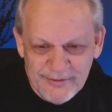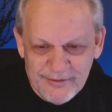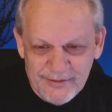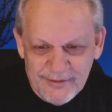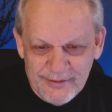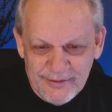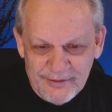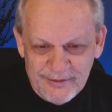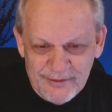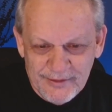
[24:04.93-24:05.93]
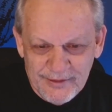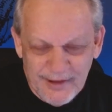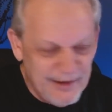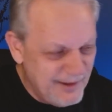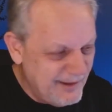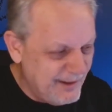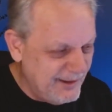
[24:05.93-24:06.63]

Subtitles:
Nobody speaks.